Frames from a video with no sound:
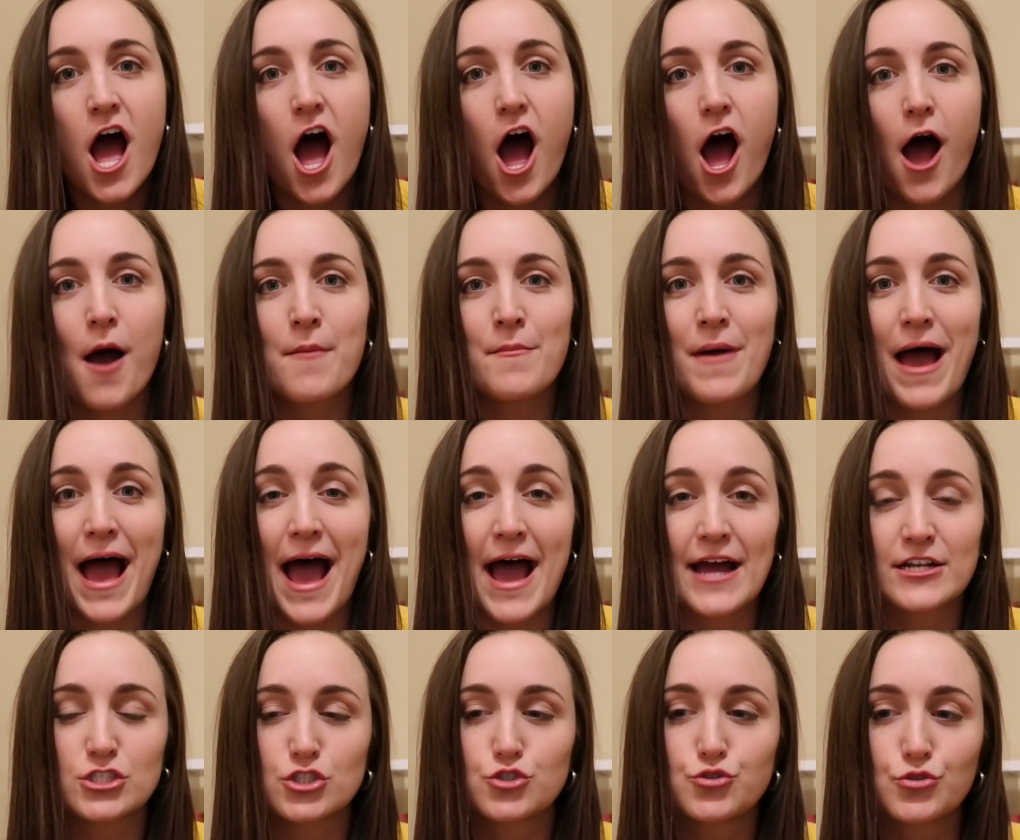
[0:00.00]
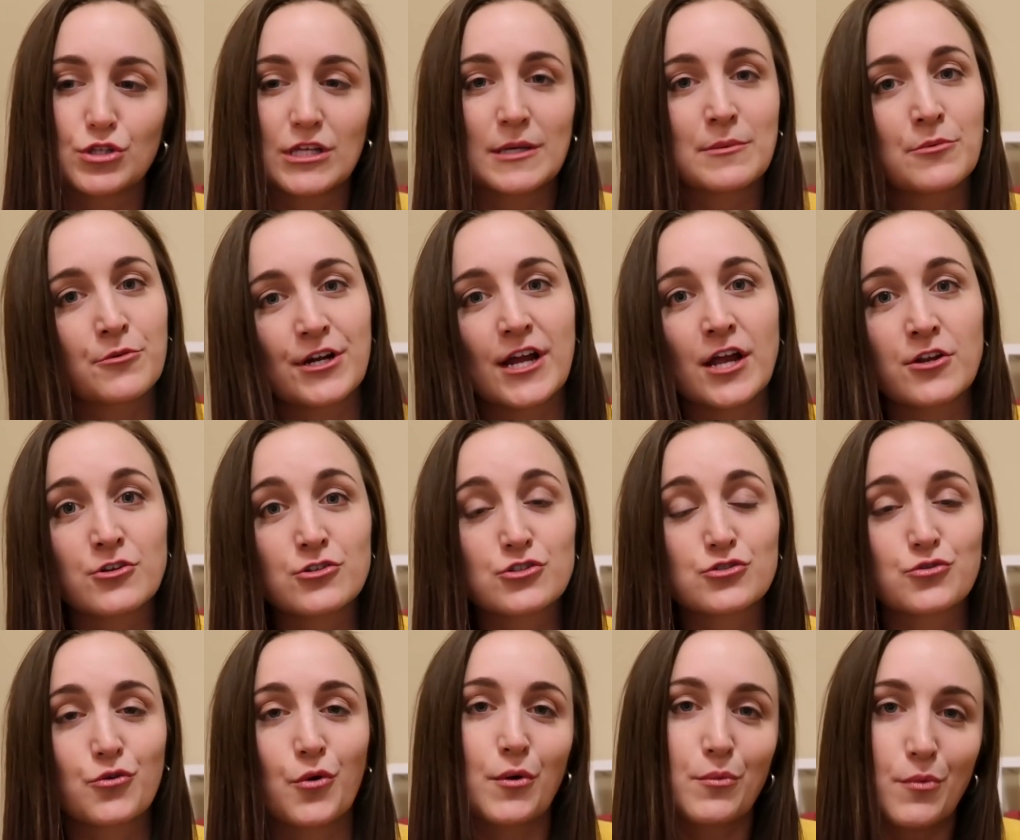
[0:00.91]
at
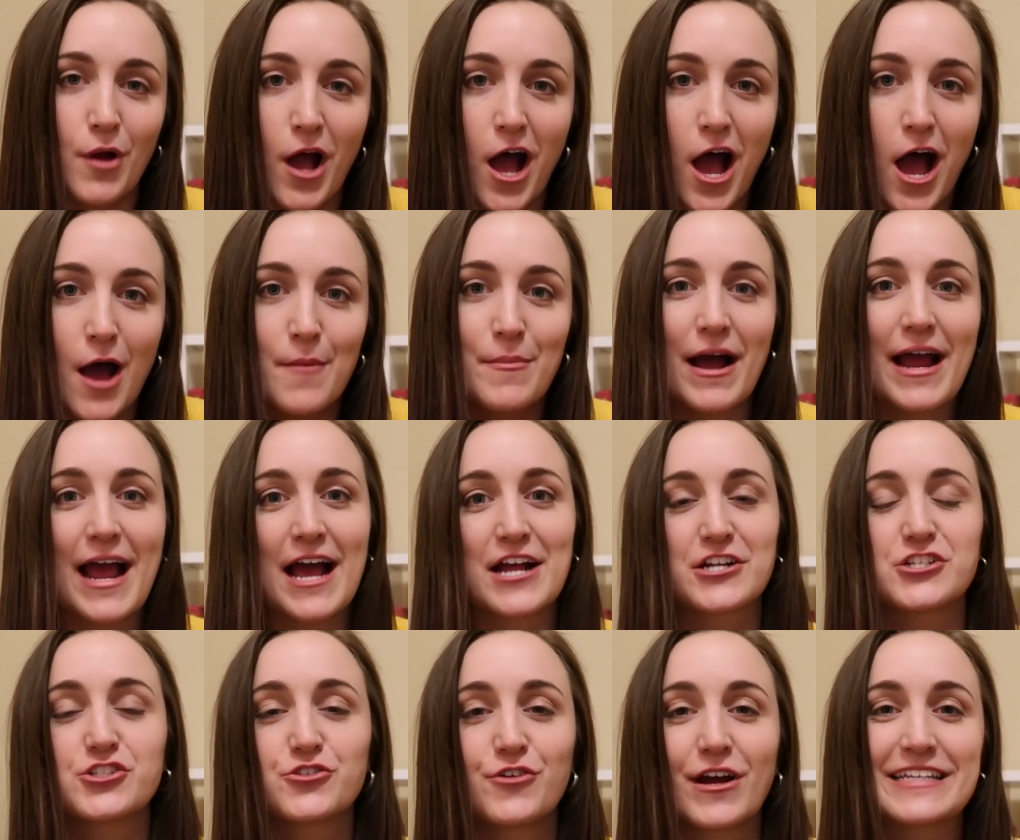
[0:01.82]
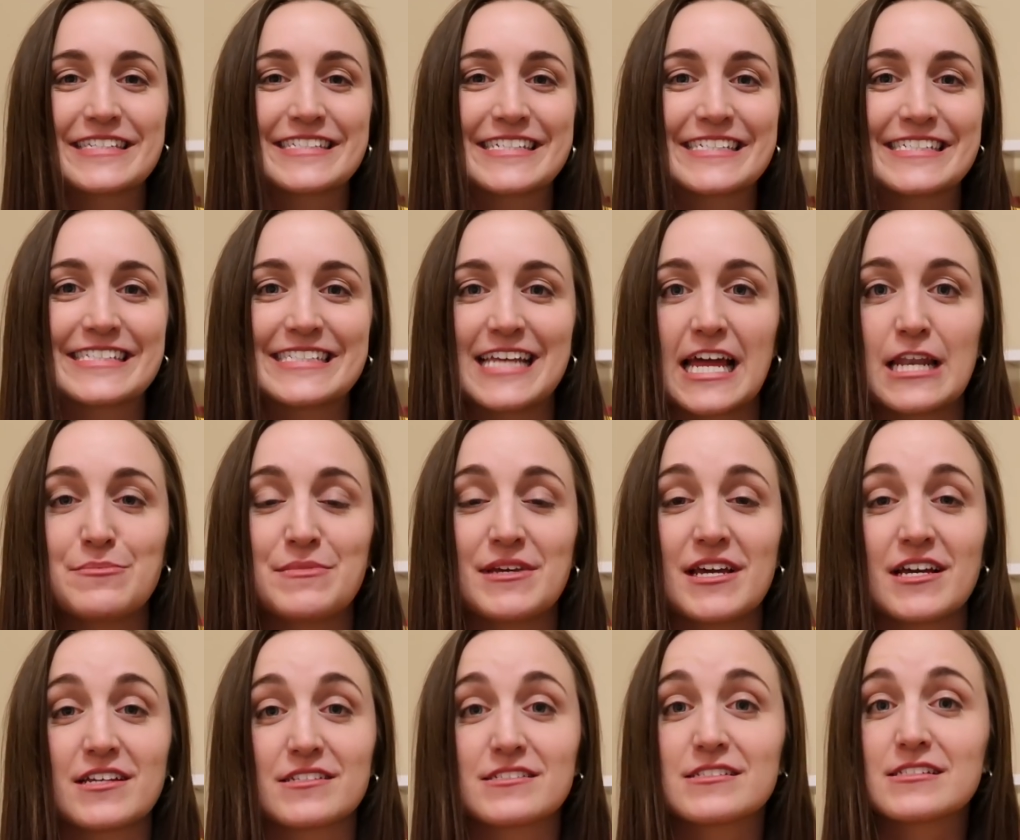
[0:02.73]
JuliaMarie_Rob, I asked you guys to send
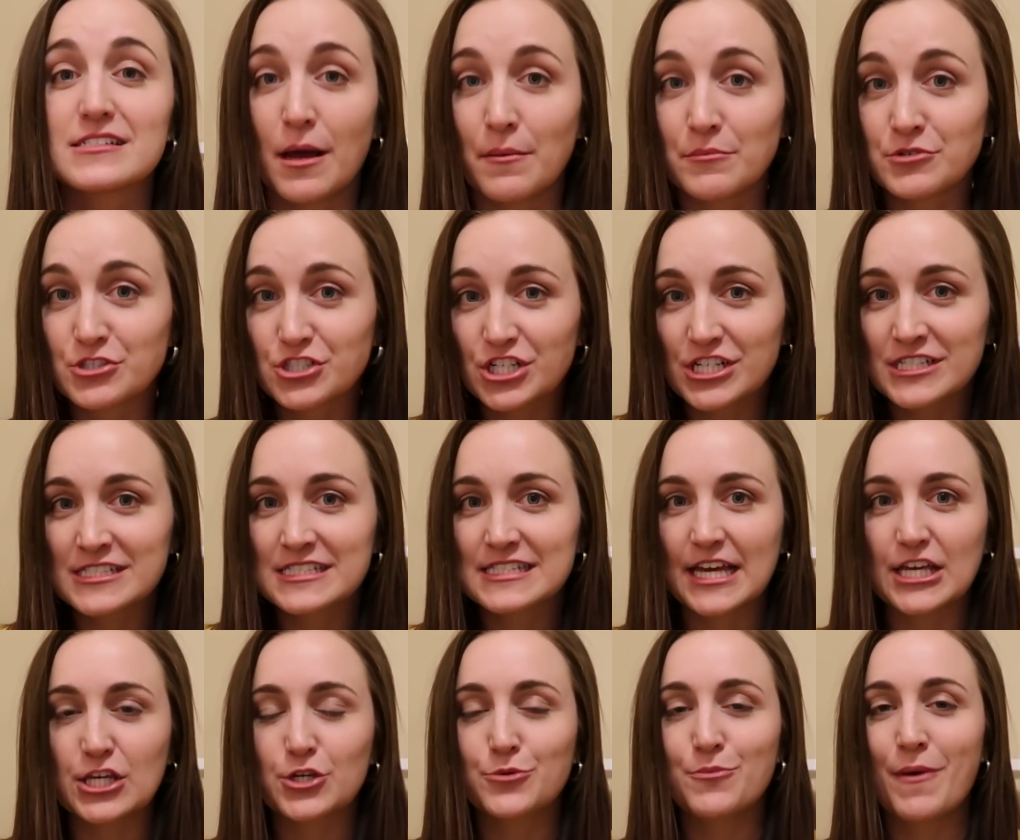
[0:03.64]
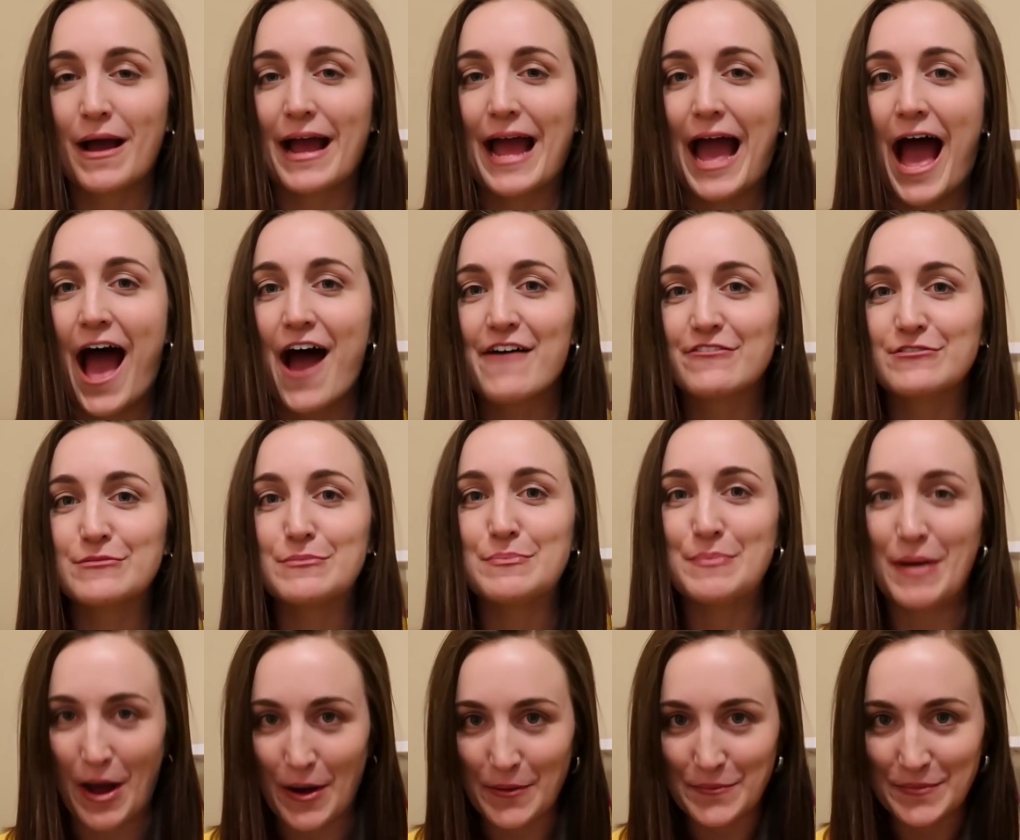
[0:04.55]
me assumptions that you might have
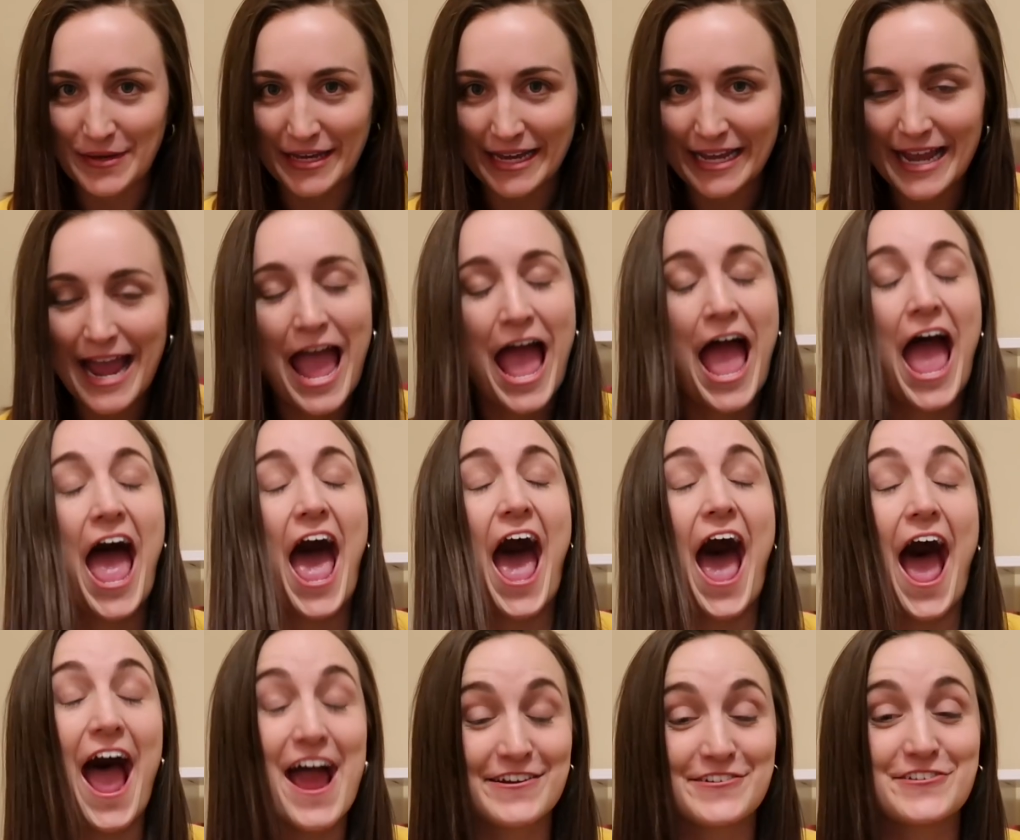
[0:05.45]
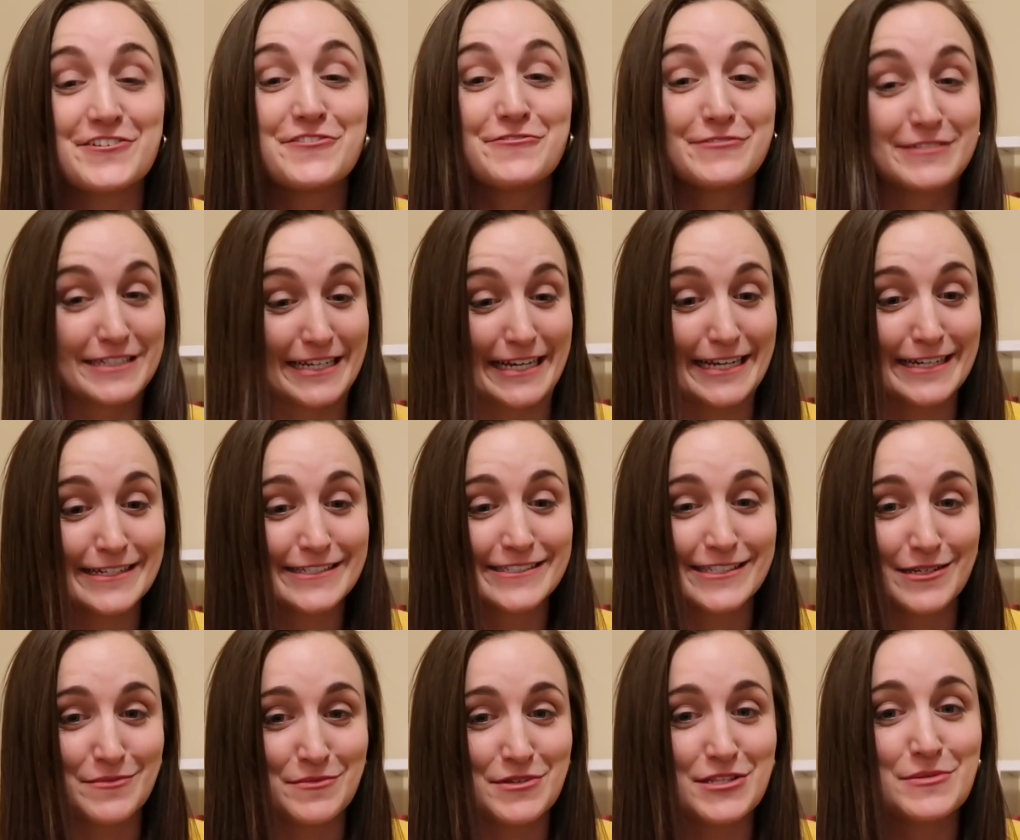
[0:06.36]
about me. And you
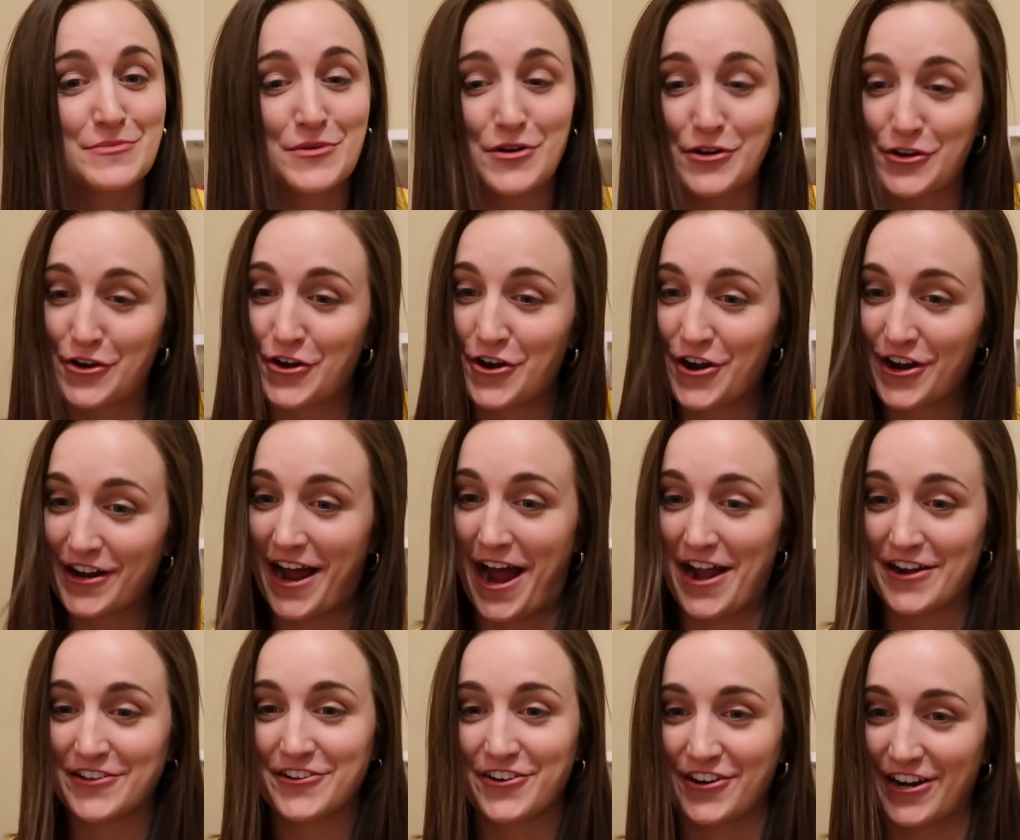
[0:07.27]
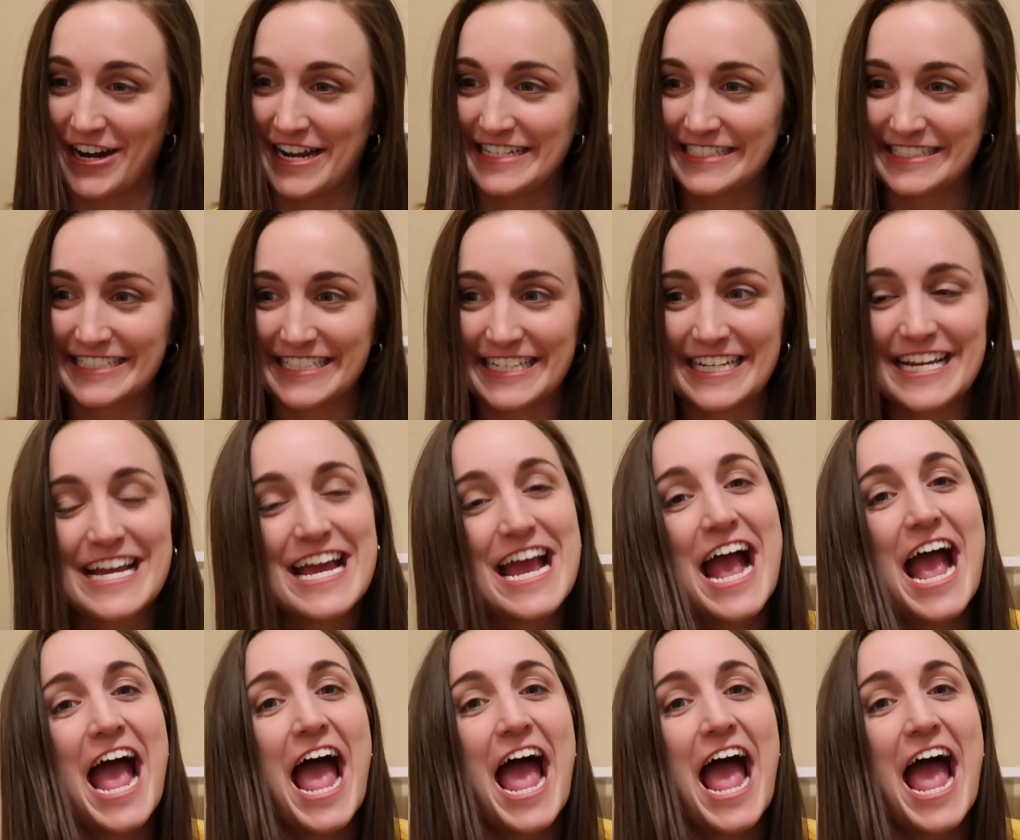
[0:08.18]
did. Some of them are kind of crazy.